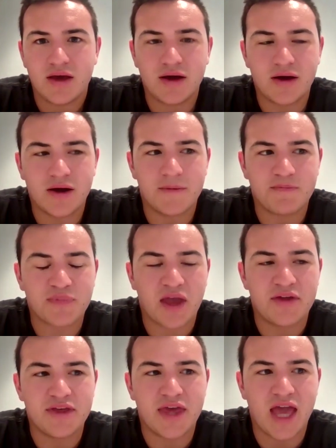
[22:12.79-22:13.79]
I
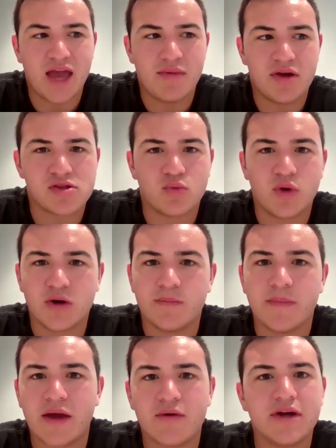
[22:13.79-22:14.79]
think gaming is a weird
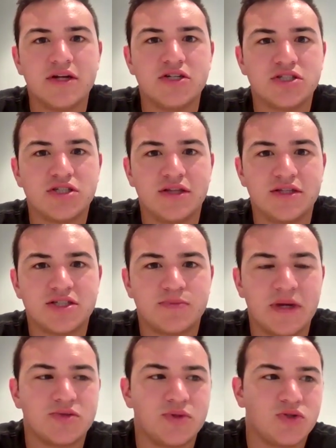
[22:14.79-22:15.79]
marriage in the
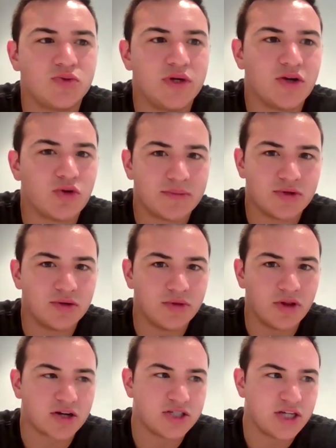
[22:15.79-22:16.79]
space between crypto,
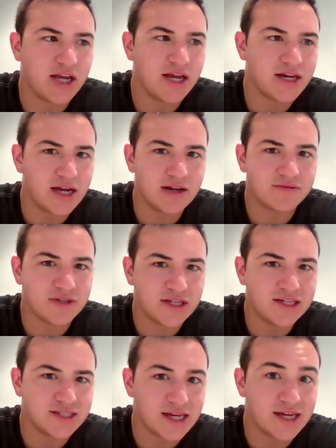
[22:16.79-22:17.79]
blockchain,
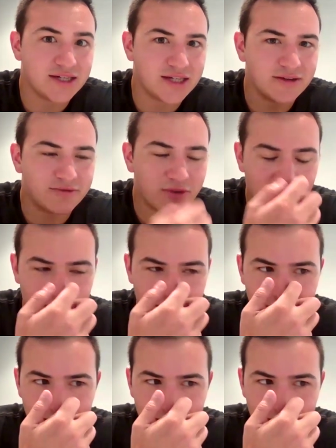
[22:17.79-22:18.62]
NFTs, and DeFi.